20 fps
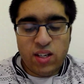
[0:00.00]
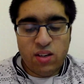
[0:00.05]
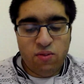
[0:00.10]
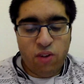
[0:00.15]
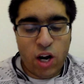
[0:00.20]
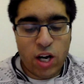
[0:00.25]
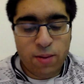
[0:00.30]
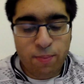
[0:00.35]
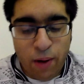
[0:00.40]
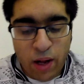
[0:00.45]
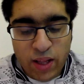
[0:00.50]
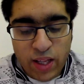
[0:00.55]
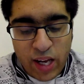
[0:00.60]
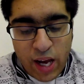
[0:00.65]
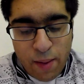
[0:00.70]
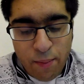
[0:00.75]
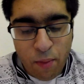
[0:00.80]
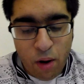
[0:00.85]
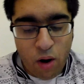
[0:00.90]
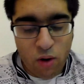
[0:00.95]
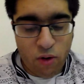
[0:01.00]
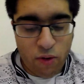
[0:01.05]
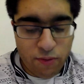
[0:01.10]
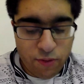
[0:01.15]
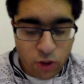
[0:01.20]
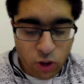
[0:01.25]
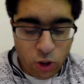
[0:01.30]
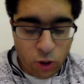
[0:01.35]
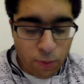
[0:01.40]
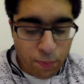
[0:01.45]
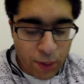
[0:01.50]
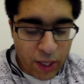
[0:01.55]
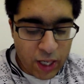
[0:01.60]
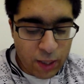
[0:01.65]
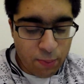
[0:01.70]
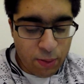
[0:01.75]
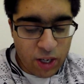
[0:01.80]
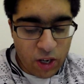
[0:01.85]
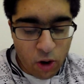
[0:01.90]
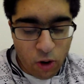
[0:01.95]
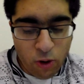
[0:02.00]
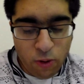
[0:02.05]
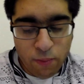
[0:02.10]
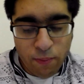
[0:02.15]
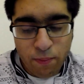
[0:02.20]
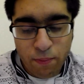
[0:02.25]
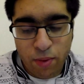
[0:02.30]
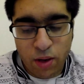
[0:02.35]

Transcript: divided by the MR of 2PbO